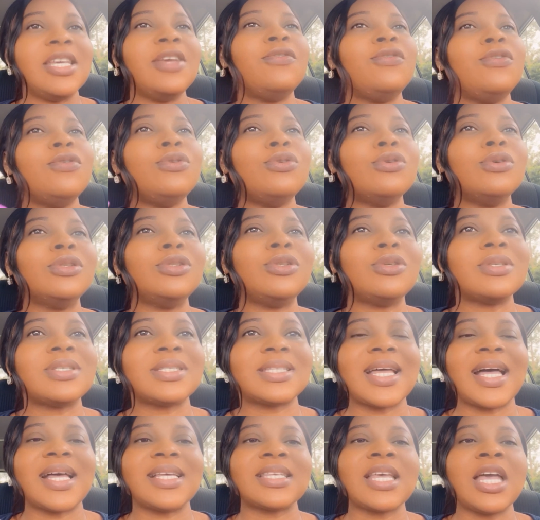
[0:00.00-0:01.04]
If you know those
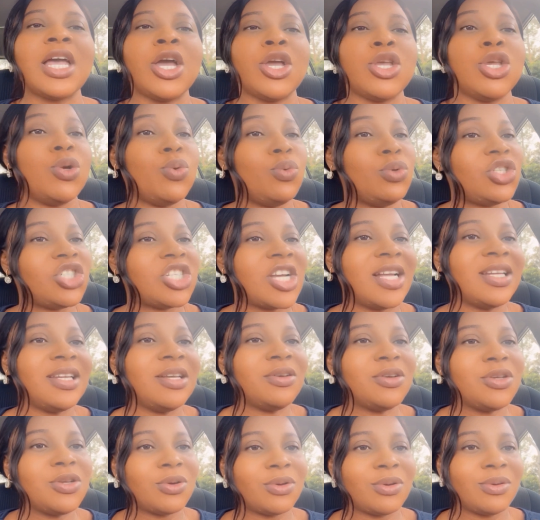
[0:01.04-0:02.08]
tasks, you will
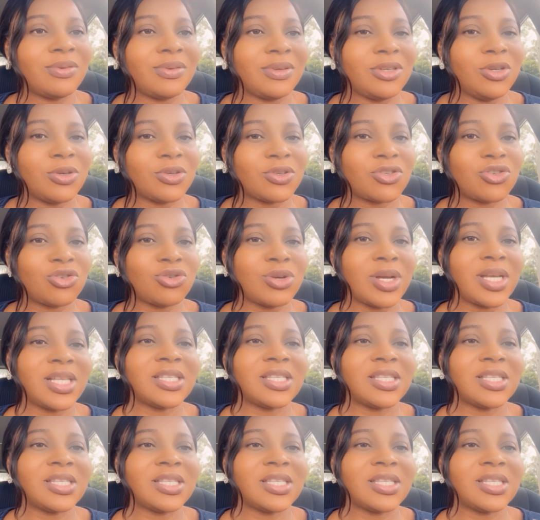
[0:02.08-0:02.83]
channel your strength